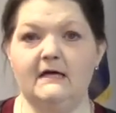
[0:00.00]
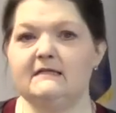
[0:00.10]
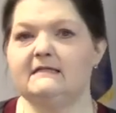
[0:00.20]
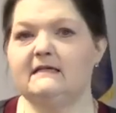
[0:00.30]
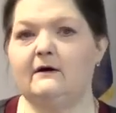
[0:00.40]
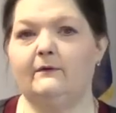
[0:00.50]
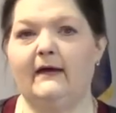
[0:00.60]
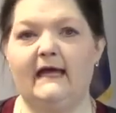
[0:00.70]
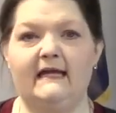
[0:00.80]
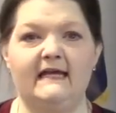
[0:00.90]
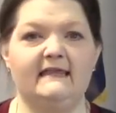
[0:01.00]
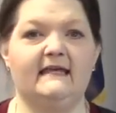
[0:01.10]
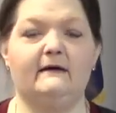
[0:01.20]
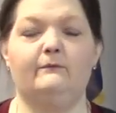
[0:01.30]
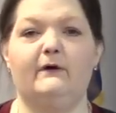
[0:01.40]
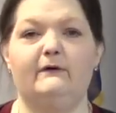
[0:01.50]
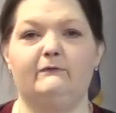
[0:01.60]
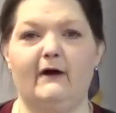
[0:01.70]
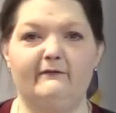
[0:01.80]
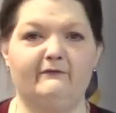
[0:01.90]
So anything we
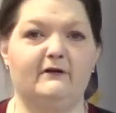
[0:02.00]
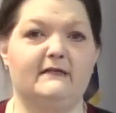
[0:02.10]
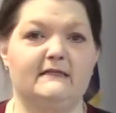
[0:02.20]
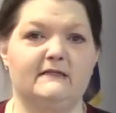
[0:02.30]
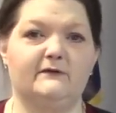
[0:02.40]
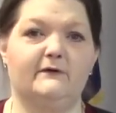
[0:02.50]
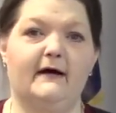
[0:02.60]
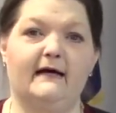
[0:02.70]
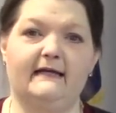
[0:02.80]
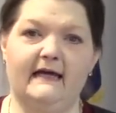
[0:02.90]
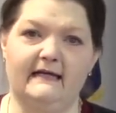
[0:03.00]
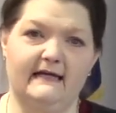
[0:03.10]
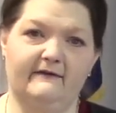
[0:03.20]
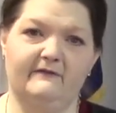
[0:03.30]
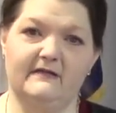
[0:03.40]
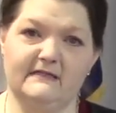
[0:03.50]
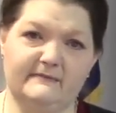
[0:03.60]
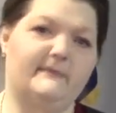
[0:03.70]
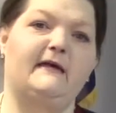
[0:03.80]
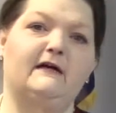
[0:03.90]
reference throughout any of the
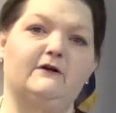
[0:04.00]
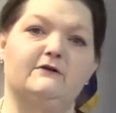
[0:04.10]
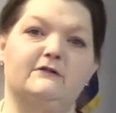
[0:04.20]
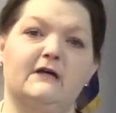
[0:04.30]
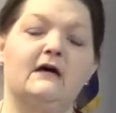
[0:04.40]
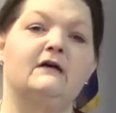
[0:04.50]
speakers,